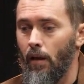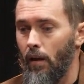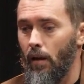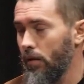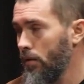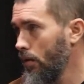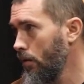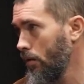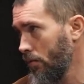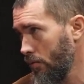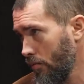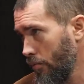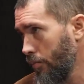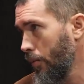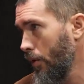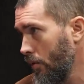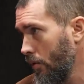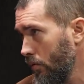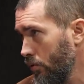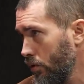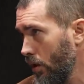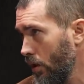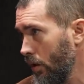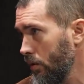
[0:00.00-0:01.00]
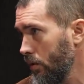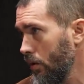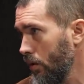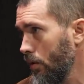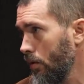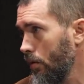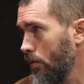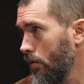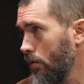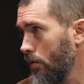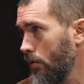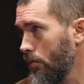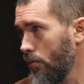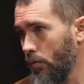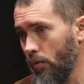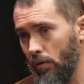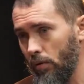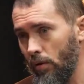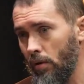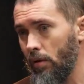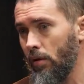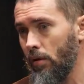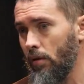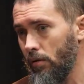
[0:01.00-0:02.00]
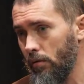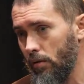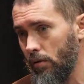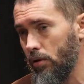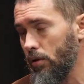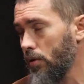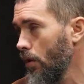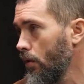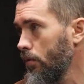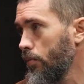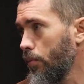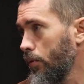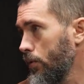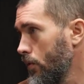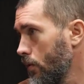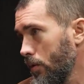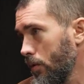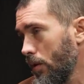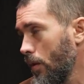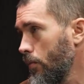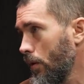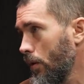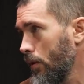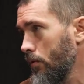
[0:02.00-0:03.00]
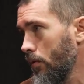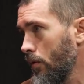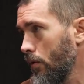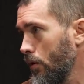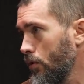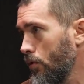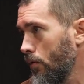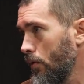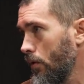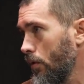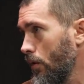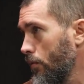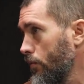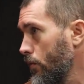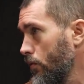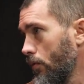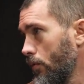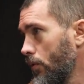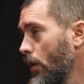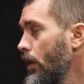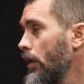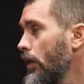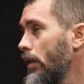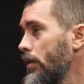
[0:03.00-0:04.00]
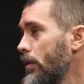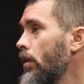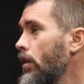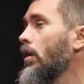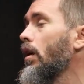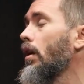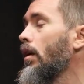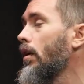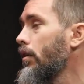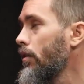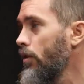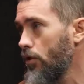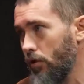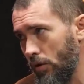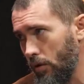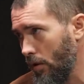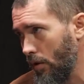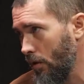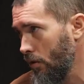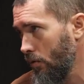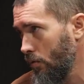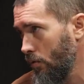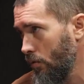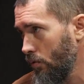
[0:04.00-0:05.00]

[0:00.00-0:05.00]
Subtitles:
they bought a plot and simply begin to expand their activities themselves as they see fit.